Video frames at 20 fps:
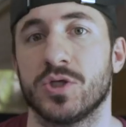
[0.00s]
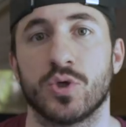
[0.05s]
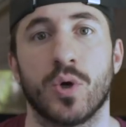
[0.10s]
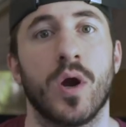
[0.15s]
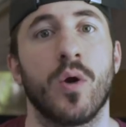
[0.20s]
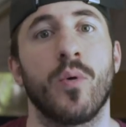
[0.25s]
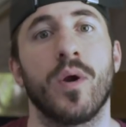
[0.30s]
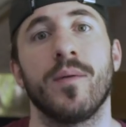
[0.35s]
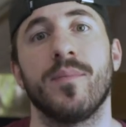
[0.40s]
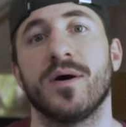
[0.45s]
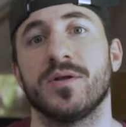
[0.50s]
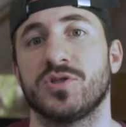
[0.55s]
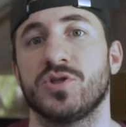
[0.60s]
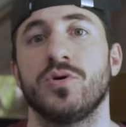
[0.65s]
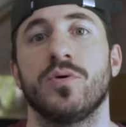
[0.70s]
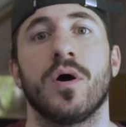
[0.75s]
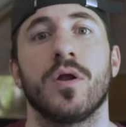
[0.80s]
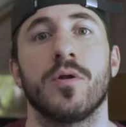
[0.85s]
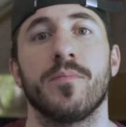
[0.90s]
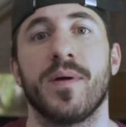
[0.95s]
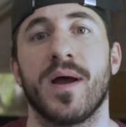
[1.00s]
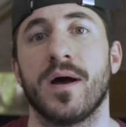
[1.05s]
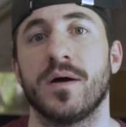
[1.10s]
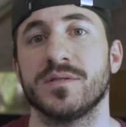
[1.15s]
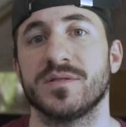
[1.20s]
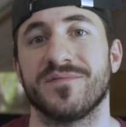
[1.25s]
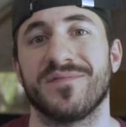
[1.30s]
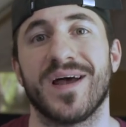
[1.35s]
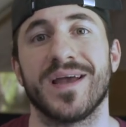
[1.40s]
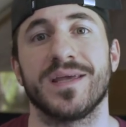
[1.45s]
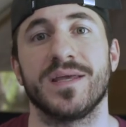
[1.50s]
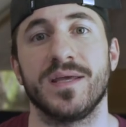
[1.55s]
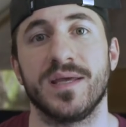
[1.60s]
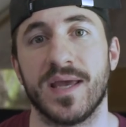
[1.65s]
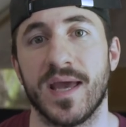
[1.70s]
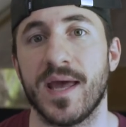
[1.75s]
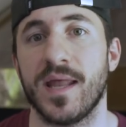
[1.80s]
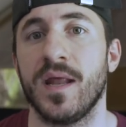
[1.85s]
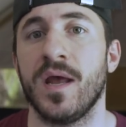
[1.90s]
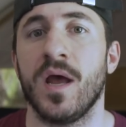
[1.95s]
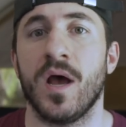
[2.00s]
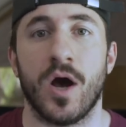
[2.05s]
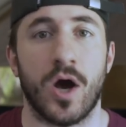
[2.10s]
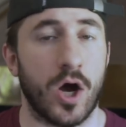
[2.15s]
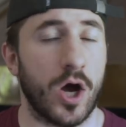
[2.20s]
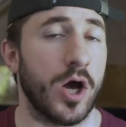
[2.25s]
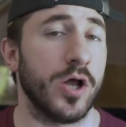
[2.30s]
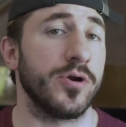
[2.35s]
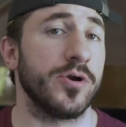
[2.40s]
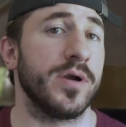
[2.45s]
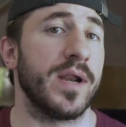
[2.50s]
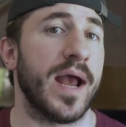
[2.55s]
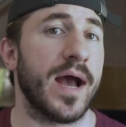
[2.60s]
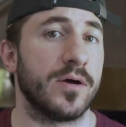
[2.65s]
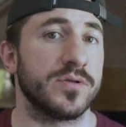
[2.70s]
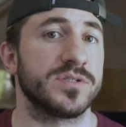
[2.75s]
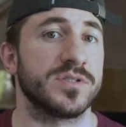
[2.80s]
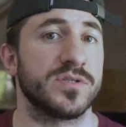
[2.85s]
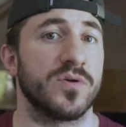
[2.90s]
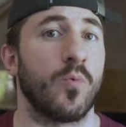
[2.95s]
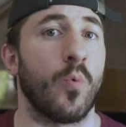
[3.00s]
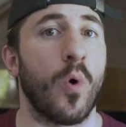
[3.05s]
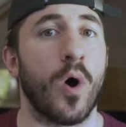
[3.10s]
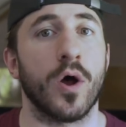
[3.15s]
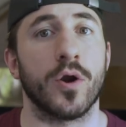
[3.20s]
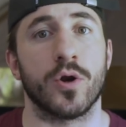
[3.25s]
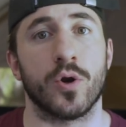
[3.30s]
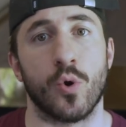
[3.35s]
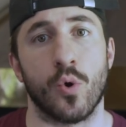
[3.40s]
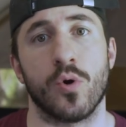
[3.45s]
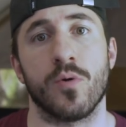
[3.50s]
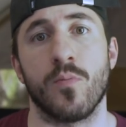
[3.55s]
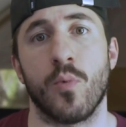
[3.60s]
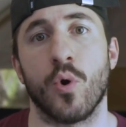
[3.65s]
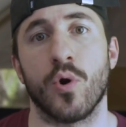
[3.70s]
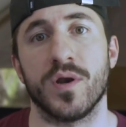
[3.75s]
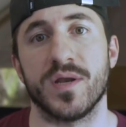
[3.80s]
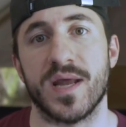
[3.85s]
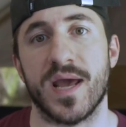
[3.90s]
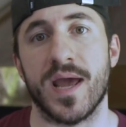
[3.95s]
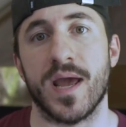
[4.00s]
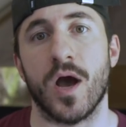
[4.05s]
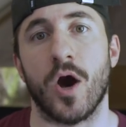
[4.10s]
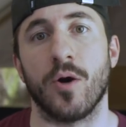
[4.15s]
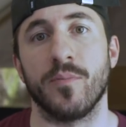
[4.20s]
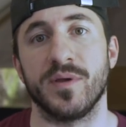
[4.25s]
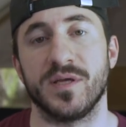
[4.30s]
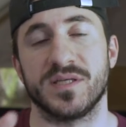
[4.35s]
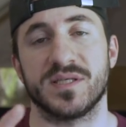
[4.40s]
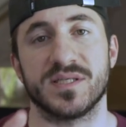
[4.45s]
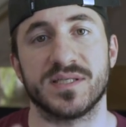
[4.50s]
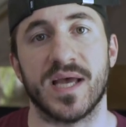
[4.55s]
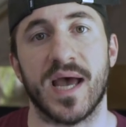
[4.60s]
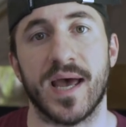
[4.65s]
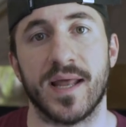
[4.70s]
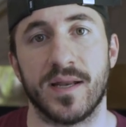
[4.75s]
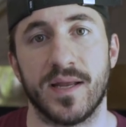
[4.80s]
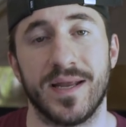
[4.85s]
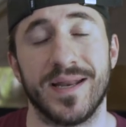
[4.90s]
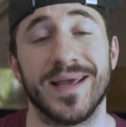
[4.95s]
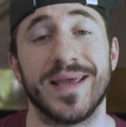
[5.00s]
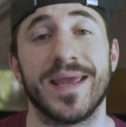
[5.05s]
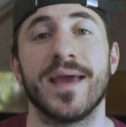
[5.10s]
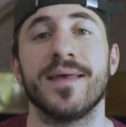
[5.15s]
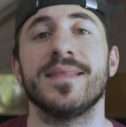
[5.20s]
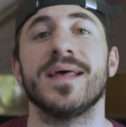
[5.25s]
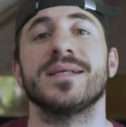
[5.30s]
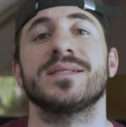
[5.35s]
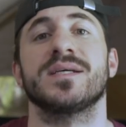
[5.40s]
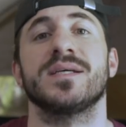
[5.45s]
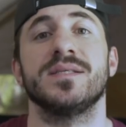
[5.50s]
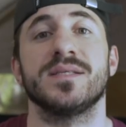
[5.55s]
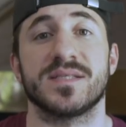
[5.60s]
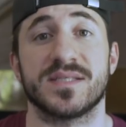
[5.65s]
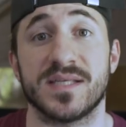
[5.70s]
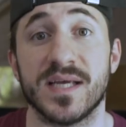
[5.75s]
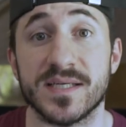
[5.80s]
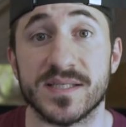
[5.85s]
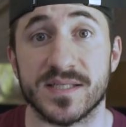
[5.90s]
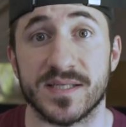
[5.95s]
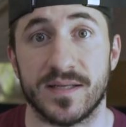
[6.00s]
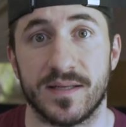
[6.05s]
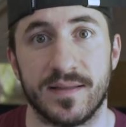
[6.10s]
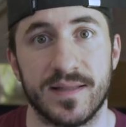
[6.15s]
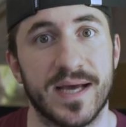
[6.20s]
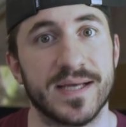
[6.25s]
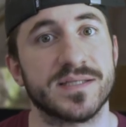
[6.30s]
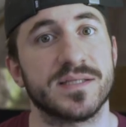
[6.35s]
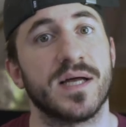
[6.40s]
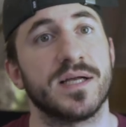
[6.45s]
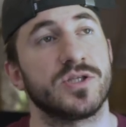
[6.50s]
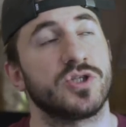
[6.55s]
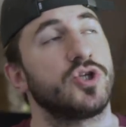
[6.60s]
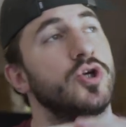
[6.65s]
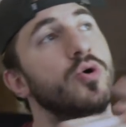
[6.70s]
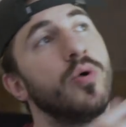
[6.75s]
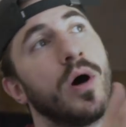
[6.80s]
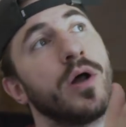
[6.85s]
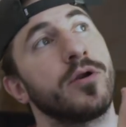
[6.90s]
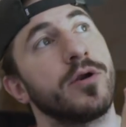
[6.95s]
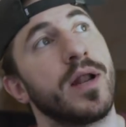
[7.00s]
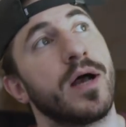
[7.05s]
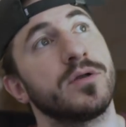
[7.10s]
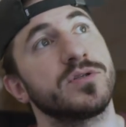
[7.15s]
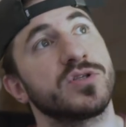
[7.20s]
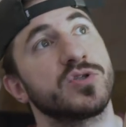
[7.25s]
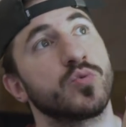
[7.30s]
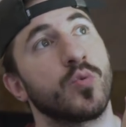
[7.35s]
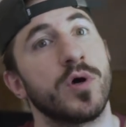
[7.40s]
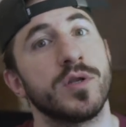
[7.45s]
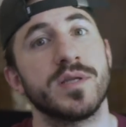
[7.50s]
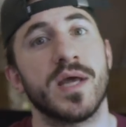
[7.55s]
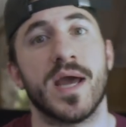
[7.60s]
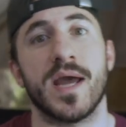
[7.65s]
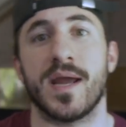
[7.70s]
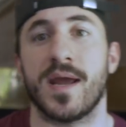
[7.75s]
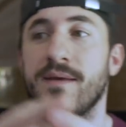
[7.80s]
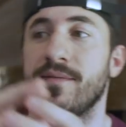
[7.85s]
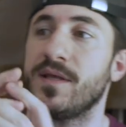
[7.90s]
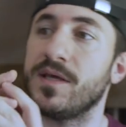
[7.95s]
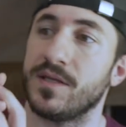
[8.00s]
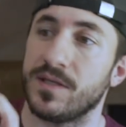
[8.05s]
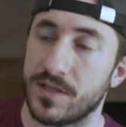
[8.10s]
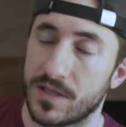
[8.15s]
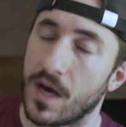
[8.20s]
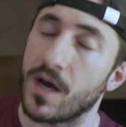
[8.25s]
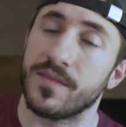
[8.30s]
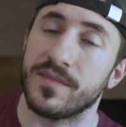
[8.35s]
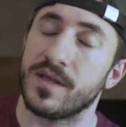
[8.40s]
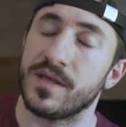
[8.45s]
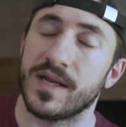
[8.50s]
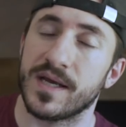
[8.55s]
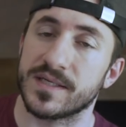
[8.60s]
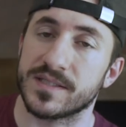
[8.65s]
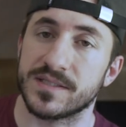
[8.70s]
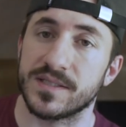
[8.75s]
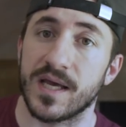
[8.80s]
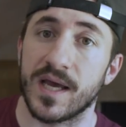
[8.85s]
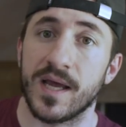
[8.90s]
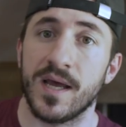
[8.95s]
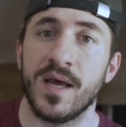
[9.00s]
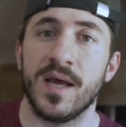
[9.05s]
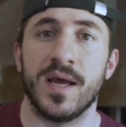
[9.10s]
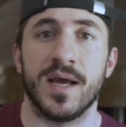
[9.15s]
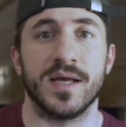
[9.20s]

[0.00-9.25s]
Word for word: So I weigh about 200 pounds. If I can get 100 ounces of water or more a day, I'll be set. And again, that's consistent. That's not 200 ounces one day and then none the next day.